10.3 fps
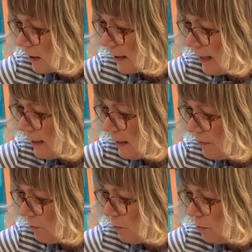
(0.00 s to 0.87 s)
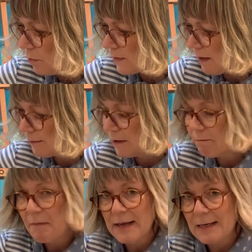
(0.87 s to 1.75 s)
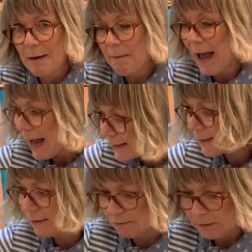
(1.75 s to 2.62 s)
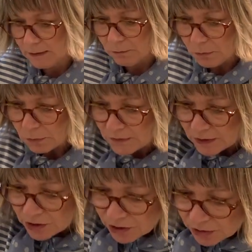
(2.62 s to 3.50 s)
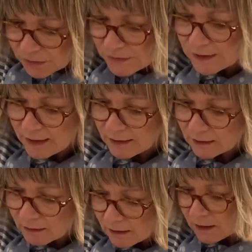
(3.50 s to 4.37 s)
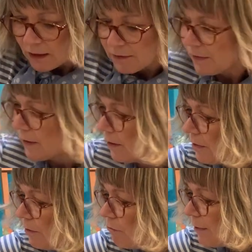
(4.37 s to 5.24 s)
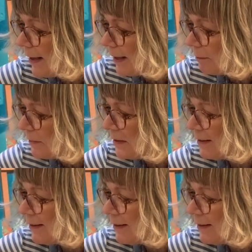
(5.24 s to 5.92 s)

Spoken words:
Get it in the water. I'm going to make a pattern with the water using the rim